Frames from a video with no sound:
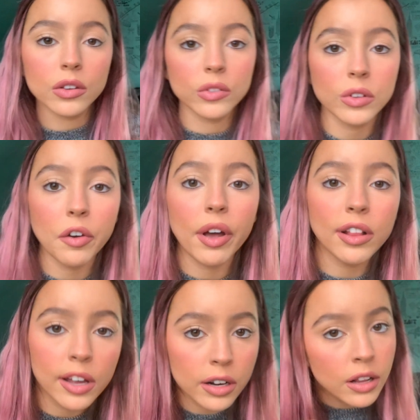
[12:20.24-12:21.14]
So a
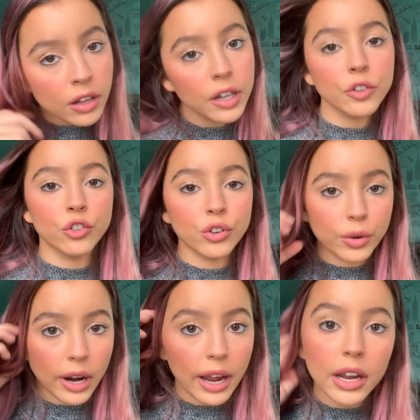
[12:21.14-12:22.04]
little
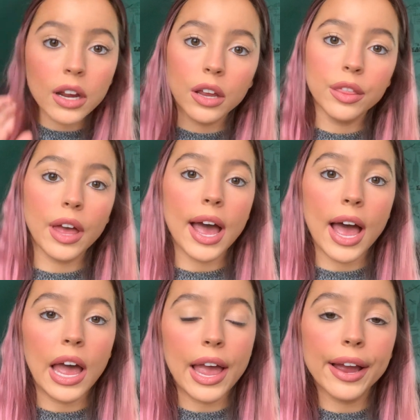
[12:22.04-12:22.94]
trick that
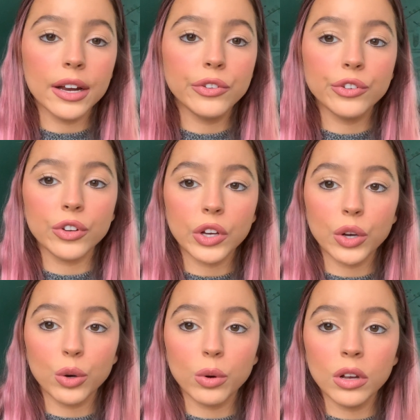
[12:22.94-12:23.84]
I
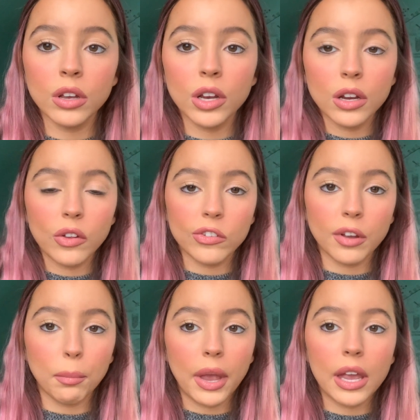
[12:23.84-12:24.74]
do
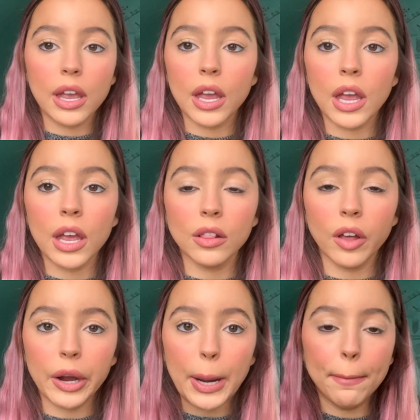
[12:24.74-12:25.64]
to make it
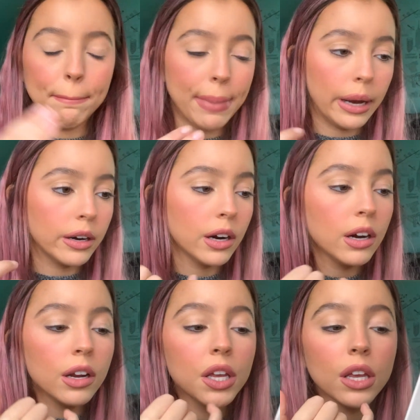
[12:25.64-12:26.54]
look better